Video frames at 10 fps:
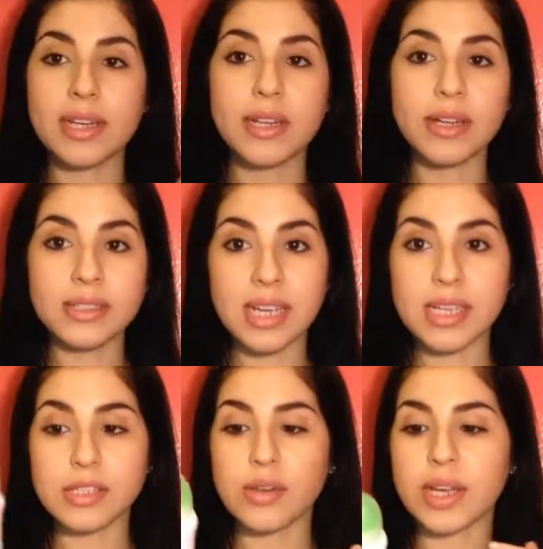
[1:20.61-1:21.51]
did a
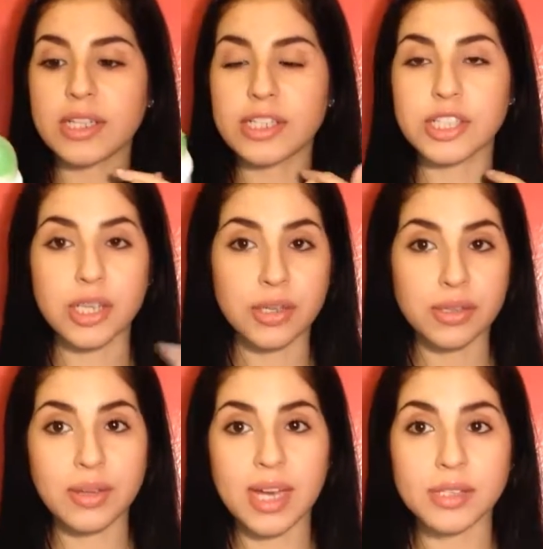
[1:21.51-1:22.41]
day so I can share
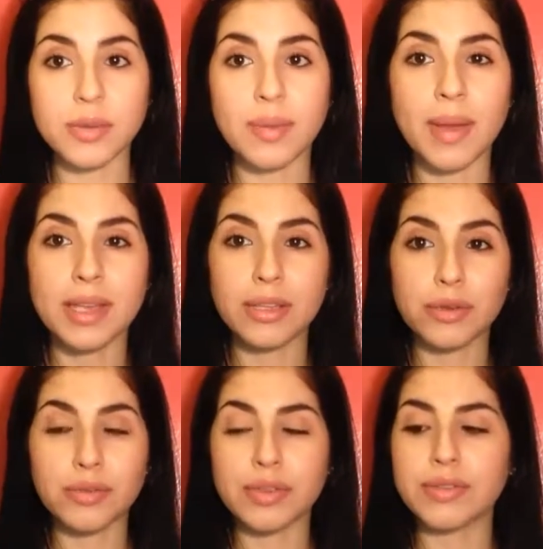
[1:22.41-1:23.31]
you guys with my
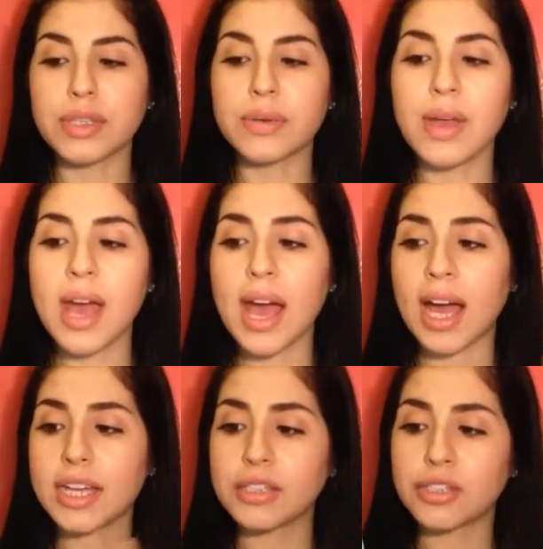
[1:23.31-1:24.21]
little review.
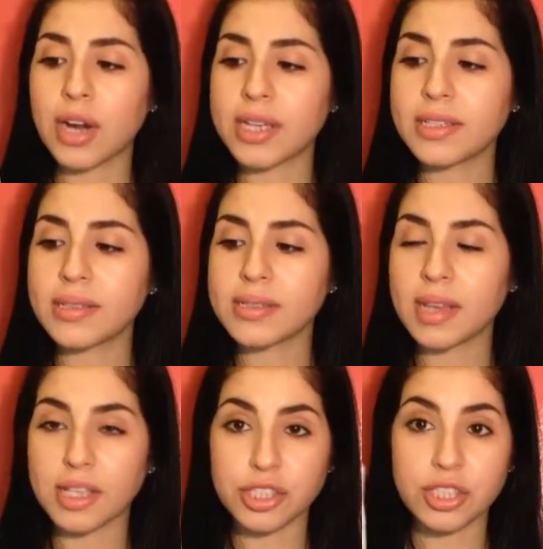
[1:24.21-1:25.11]
I tried this
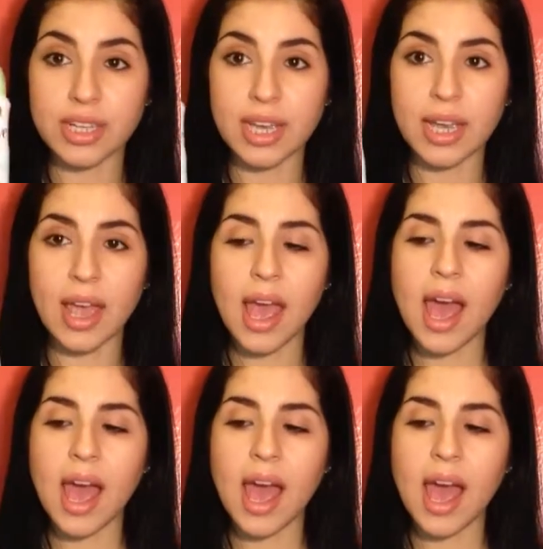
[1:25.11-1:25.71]
yesterday.